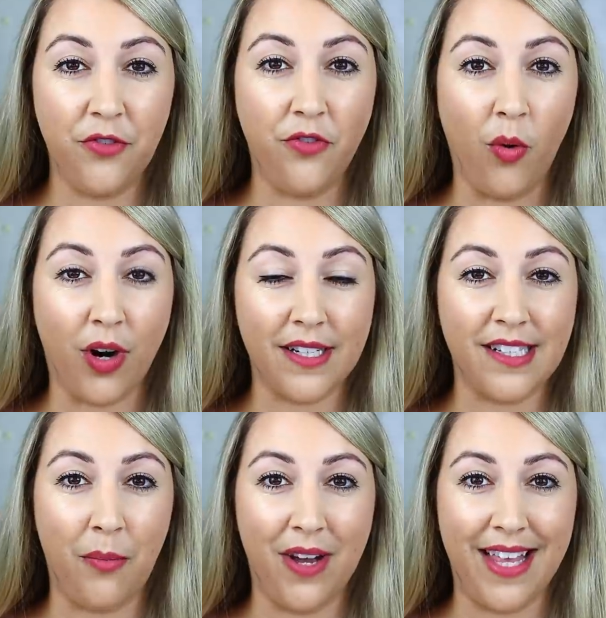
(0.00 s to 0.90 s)
for
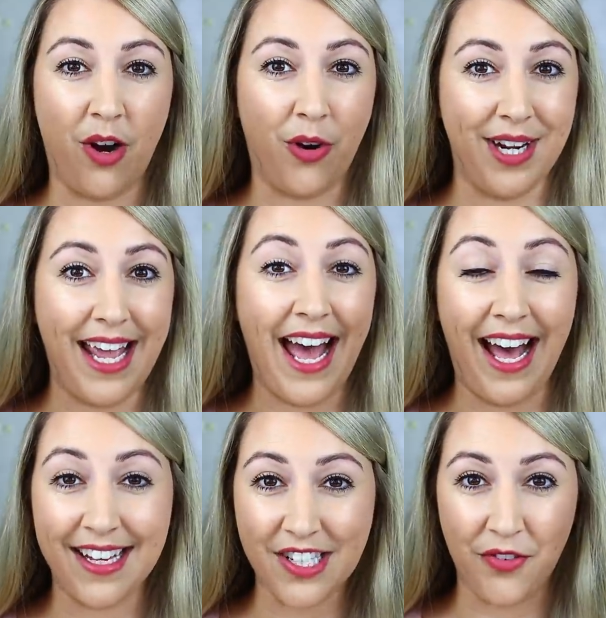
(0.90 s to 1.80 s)
someone that already
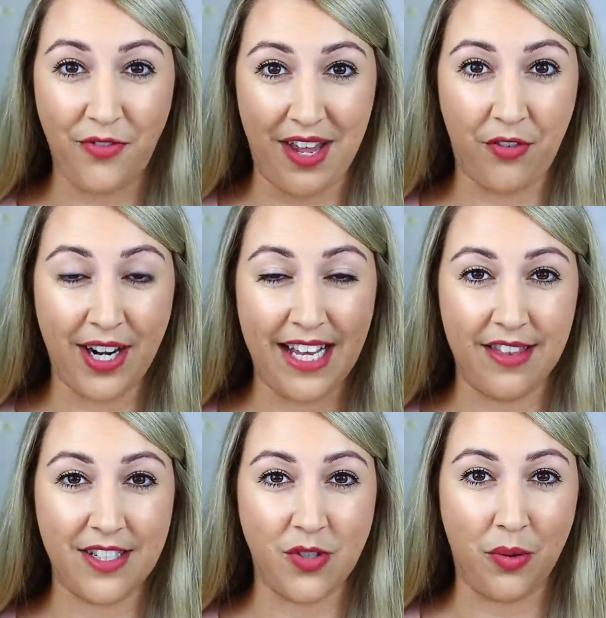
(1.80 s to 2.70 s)
has a favorite in
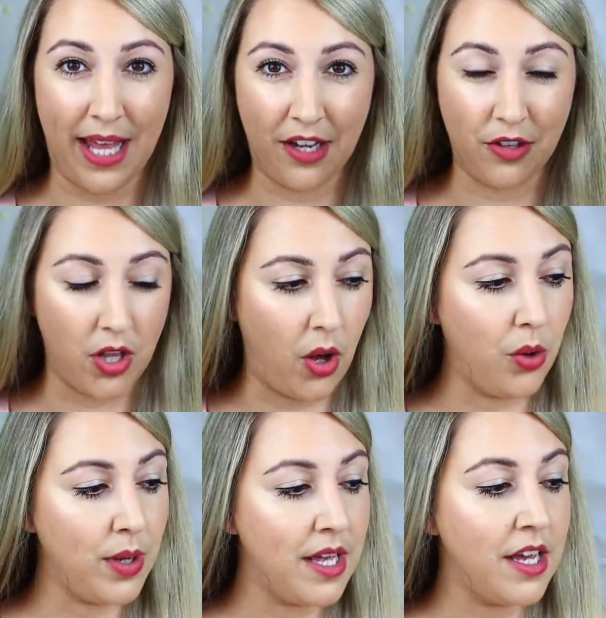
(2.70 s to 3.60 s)
the Soleil Glow.